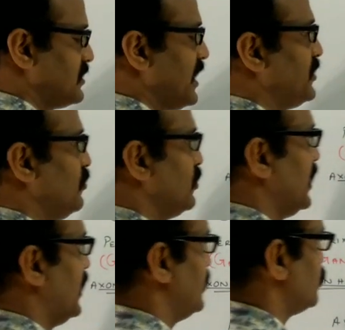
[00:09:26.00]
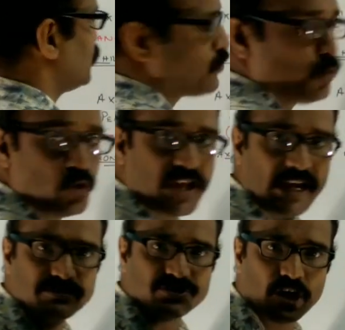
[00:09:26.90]
Cyton has two
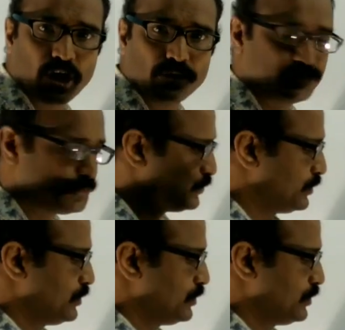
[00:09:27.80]
types of